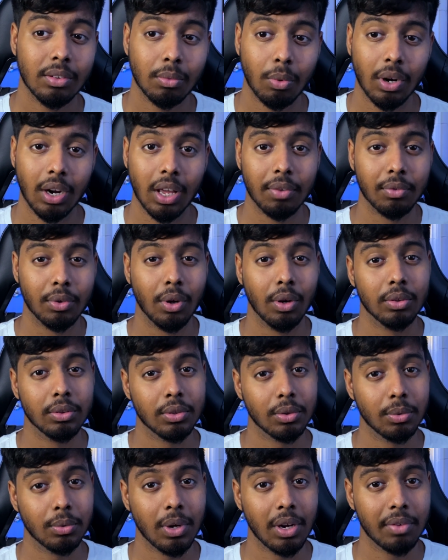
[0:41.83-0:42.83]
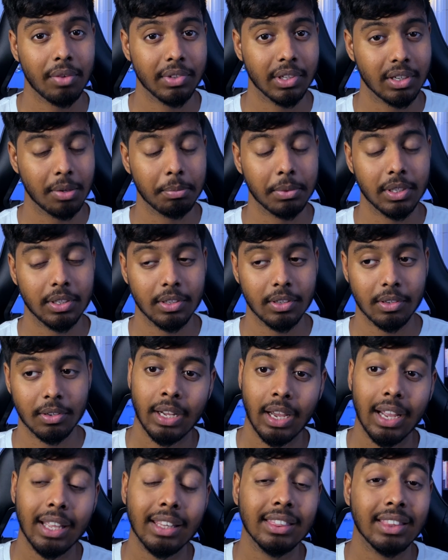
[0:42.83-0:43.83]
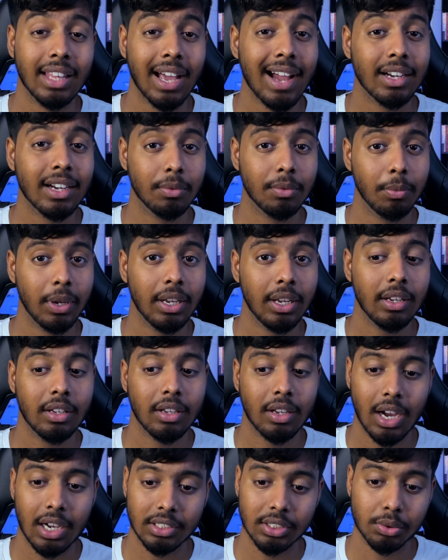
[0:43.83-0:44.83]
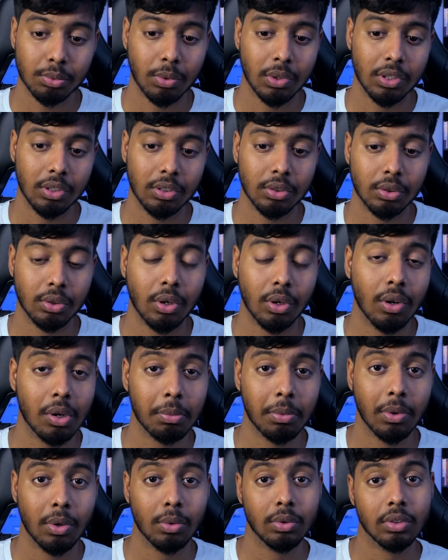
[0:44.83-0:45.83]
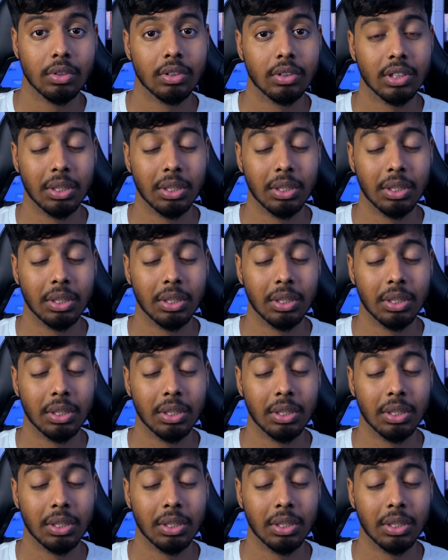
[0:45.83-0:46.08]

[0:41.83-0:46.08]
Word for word: what I've gone through after coming here in that way I just wanted to talk about